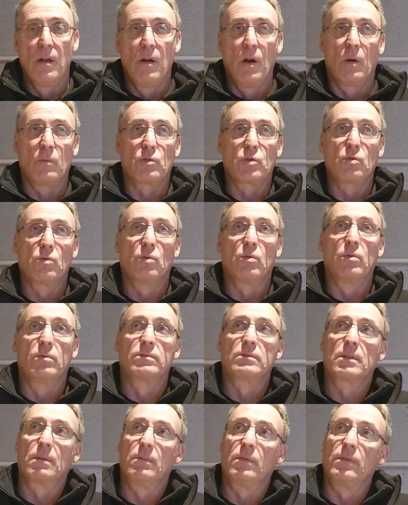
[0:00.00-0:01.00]
I'm sure
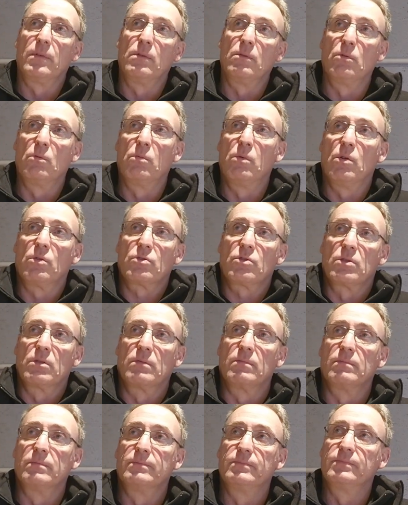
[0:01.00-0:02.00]
some of you will watch
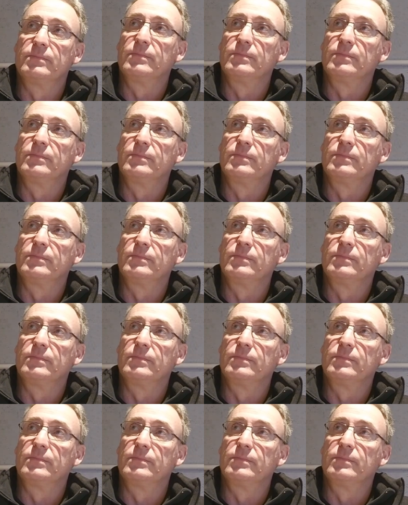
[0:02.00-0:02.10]
and